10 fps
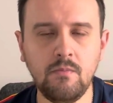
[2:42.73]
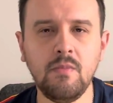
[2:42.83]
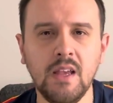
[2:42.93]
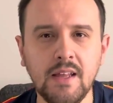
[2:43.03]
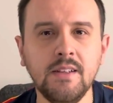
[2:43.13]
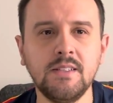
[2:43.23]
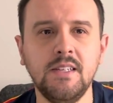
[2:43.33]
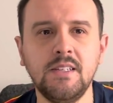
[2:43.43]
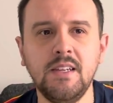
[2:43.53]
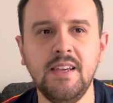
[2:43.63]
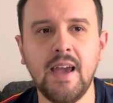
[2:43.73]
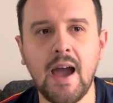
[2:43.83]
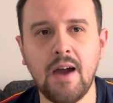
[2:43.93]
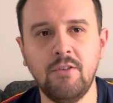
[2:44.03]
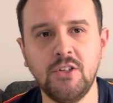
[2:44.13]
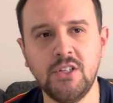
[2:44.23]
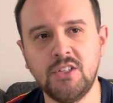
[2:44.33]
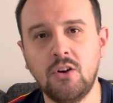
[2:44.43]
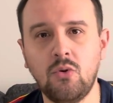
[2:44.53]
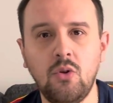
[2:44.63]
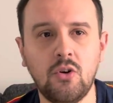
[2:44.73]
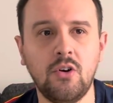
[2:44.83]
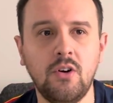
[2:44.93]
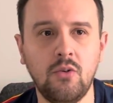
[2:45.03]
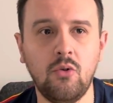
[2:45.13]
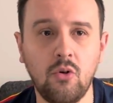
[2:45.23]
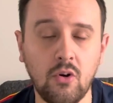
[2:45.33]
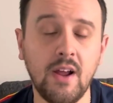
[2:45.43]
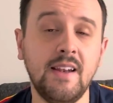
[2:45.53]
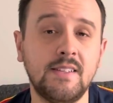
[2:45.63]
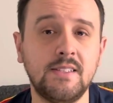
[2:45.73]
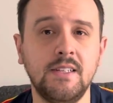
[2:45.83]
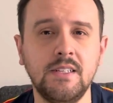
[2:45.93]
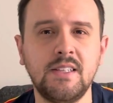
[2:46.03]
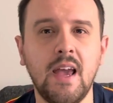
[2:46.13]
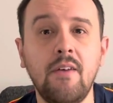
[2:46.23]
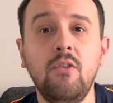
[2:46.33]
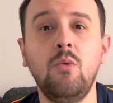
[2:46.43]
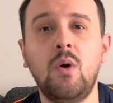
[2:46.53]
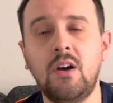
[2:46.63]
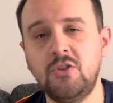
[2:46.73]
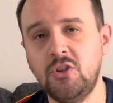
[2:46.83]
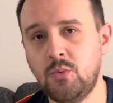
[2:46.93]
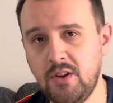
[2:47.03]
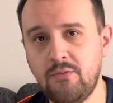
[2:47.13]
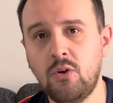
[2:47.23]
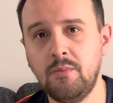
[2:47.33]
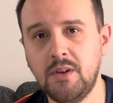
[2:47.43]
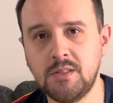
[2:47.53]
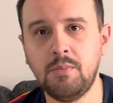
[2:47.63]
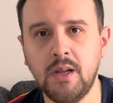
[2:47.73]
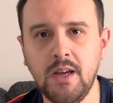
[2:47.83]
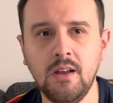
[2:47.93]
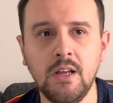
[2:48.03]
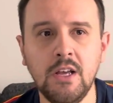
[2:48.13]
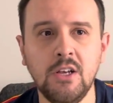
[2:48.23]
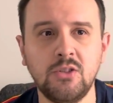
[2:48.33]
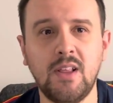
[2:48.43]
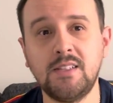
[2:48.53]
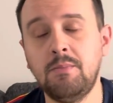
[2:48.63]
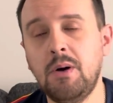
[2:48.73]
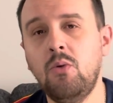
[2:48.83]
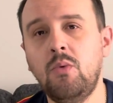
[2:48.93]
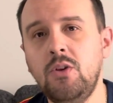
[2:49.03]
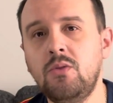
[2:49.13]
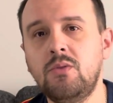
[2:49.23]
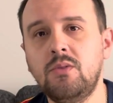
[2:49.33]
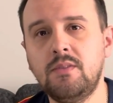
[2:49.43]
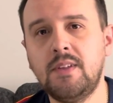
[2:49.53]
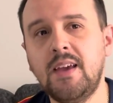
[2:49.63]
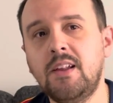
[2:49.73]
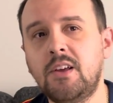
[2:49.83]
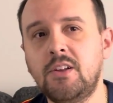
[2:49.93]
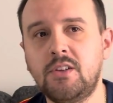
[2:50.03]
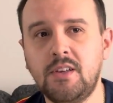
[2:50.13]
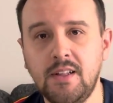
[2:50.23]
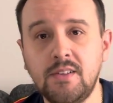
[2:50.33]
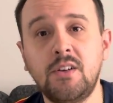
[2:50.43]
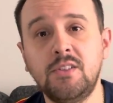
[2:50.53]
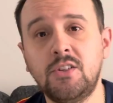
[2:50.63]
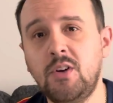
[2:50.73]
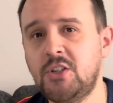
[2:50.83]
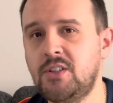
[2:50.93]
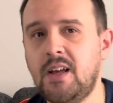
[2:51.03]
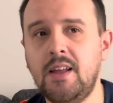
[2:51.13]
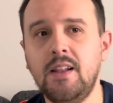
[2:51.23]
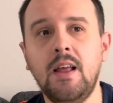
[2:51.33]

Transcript: in the season, he averages a goal or an assist every 124 minutes played. So that's about, when you take into consideration that